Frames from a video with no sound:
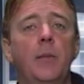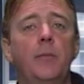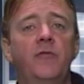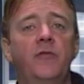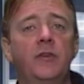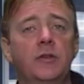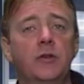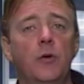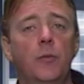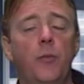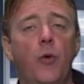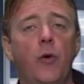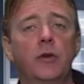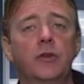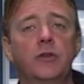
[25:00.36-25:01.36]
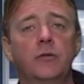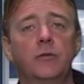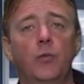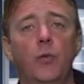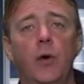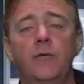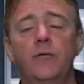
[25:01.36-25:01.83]
up physical ports,
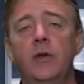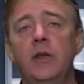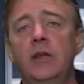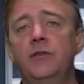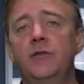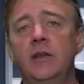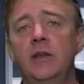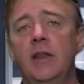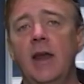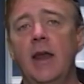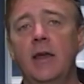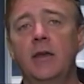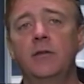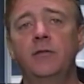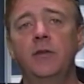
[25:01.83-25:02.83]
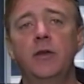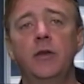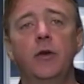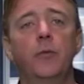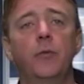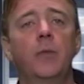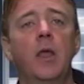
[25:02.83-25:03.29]
one for each VLAN I
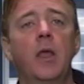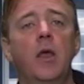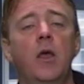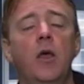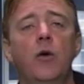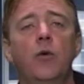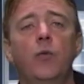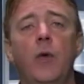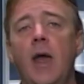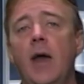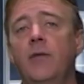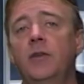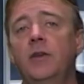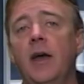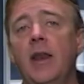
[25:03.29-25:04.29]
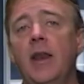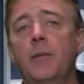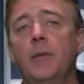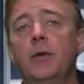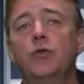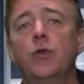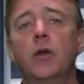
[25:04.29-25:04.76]
configure. We have the
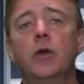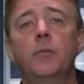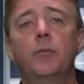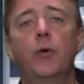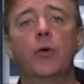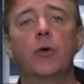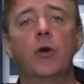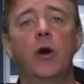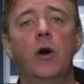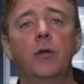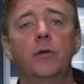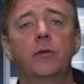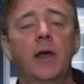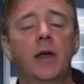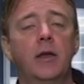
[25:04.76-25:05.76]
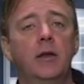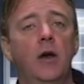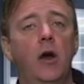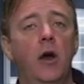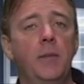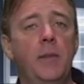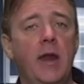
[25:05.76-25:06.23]
dynamic trunking protocol that can
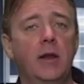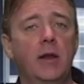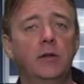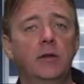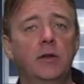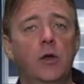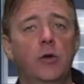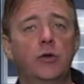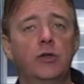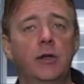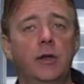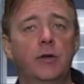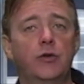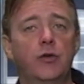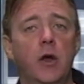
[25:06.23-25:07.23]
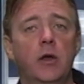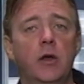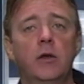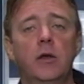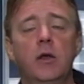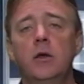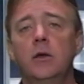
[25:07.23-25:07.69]
automatically negotiate a
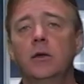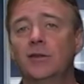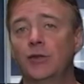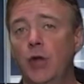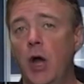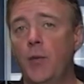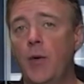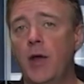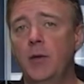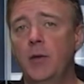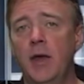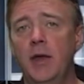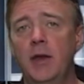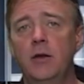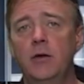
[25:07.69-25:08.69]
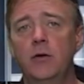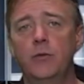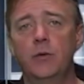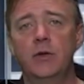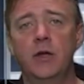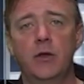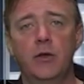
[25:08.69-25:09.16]
trunk. It's not recommended.
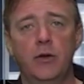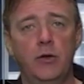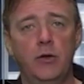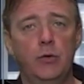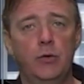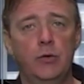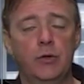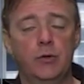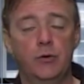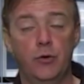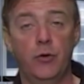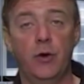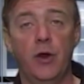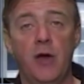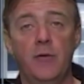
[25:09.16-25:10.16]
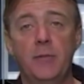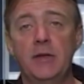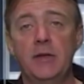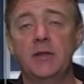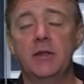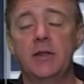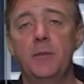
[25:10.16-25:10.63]
We tell you to use or turn it off
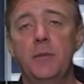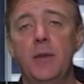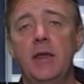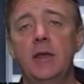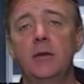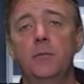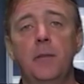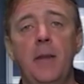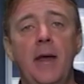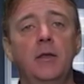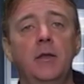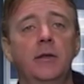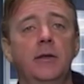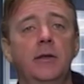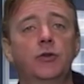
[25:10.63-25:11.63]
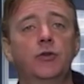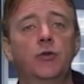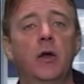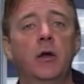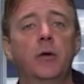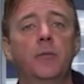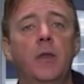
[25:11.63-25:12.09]
basically and make it manually a
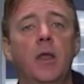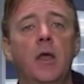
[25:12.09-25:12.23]
trunk.